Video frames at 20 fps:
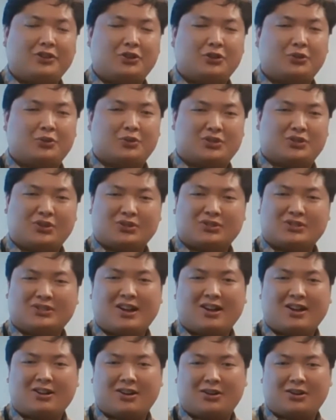having good
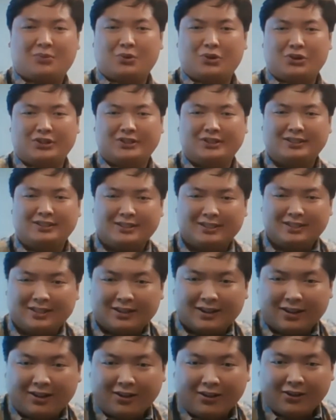results, knock on wood.
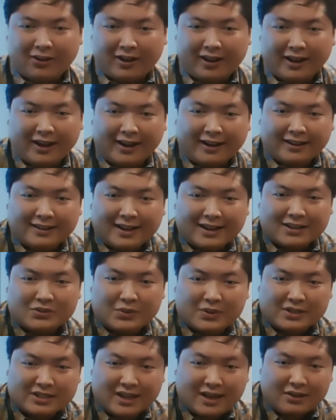Okay,
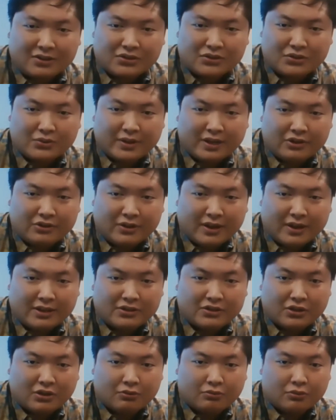next question. How soon can you
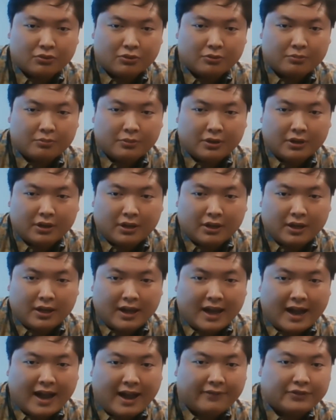enter the room
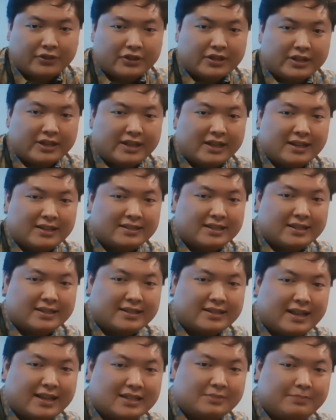after
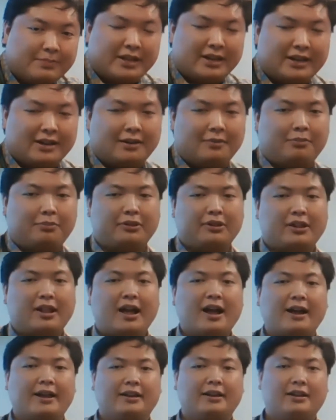ESS has been
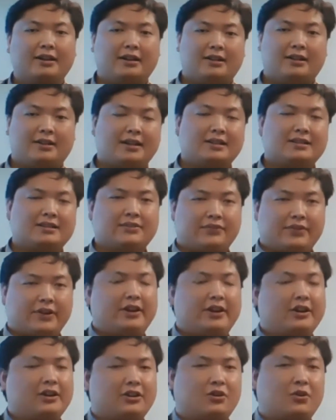applied? That is a
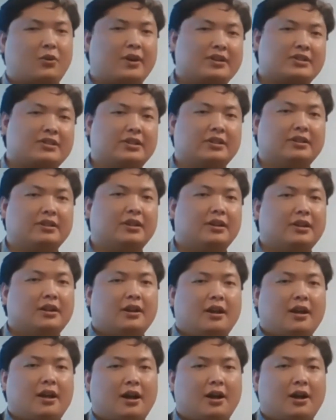very good question.